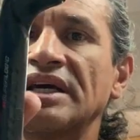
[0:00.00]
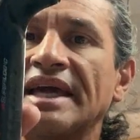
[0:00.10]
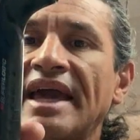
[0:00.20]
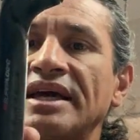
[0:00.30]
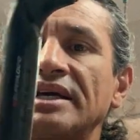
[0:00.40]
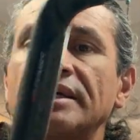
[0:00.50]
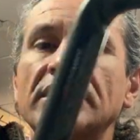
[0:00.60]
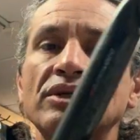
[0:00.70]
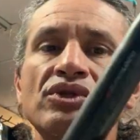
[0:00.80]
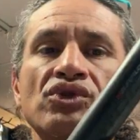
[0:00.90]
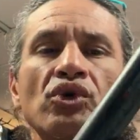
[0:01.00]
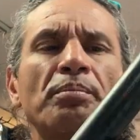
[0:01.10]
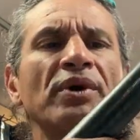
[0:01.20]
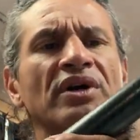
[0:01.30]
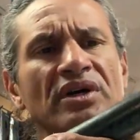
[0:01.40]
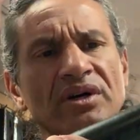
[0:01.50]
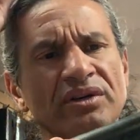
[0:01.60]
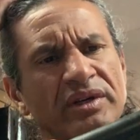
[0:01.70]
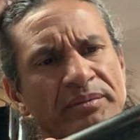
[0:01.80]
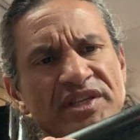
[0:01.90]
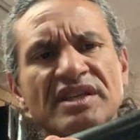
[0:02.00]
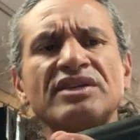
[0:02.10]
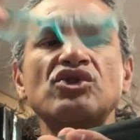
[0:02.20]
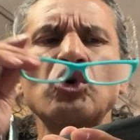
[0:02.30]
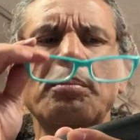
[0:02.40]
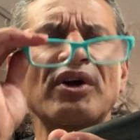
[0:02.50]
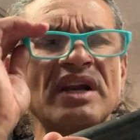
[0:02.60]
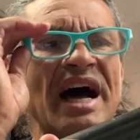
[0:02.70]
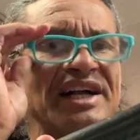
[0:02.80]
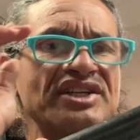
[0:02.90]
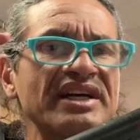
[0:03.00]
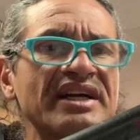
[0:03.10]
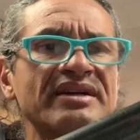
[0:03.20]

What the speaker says: a Super, Super Logic,